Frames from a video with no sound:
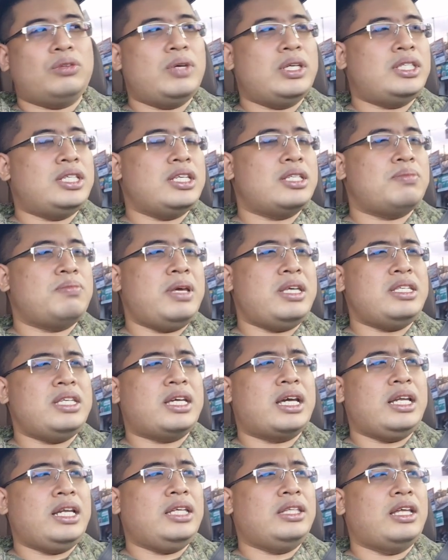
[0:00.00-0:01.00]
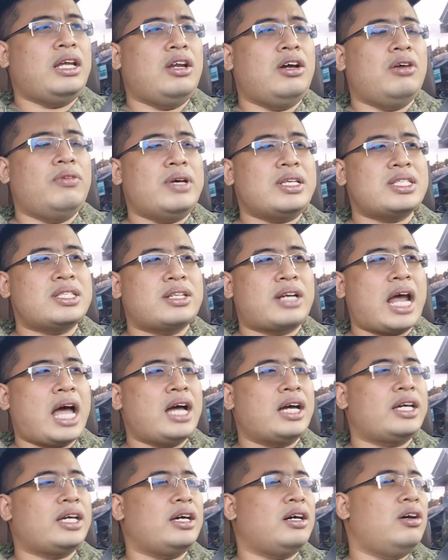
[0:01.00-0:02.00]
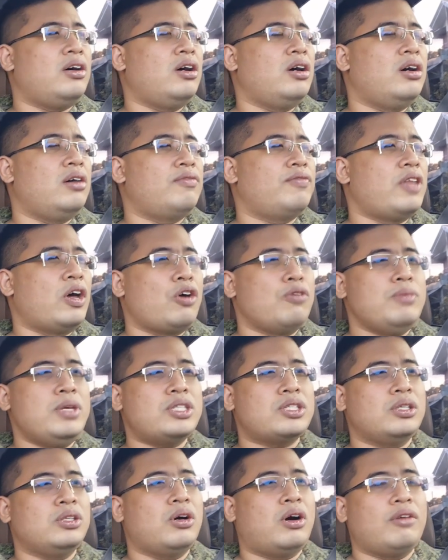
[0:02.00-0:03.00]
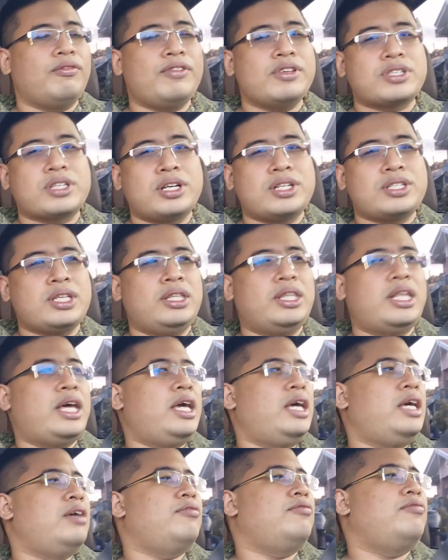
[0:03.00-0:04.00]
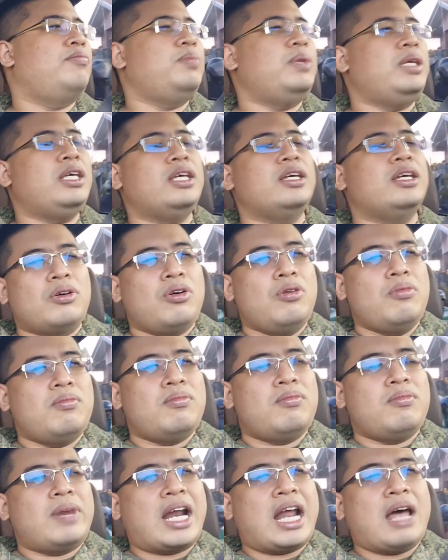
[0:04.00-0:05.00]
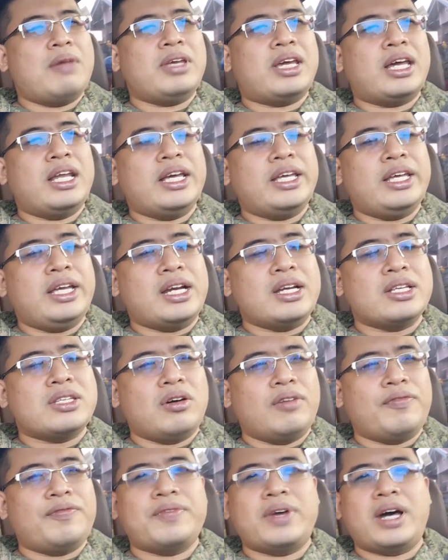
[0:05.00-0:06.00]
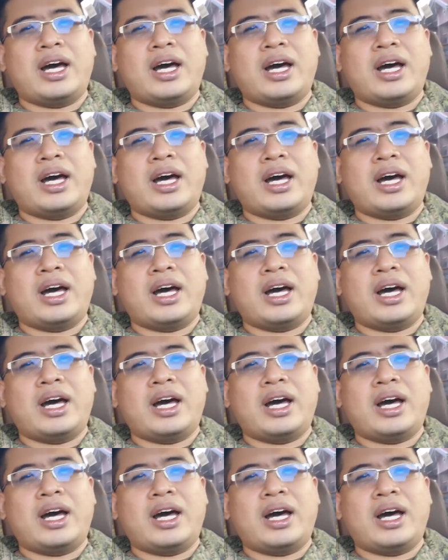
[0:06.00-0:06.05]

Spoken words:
which is basically the lowest rank of the commissioned officers in the AFP. Kung marami ka ng years of